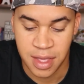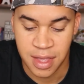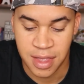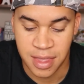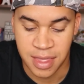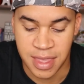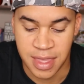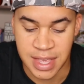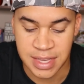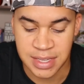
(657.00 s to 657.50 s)

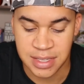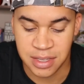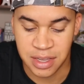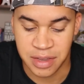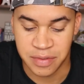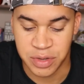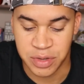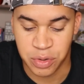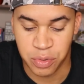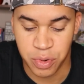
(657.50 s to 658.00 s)
This
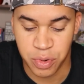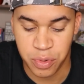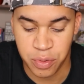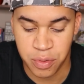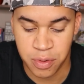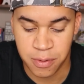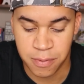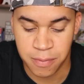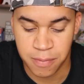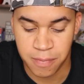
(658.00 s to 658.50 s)
leaves
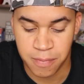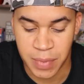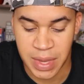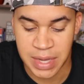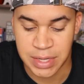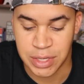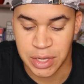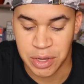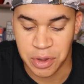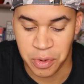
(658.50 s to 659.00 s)
Groot
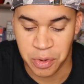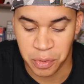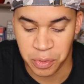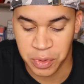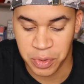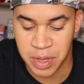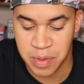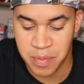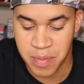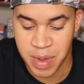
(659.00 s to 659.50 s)
as the
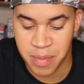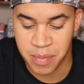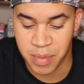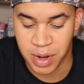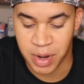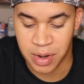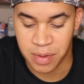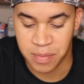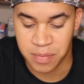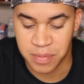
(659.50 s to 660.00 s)
only
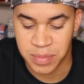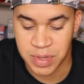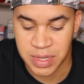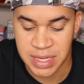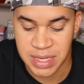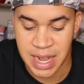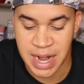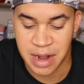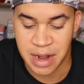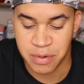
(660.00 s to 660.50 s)
member
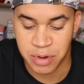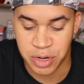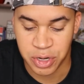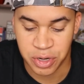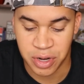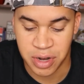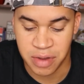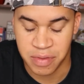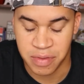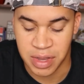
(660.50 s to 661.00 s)
set on
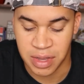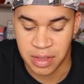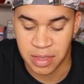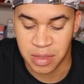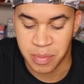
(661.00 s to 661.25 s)
retrieving the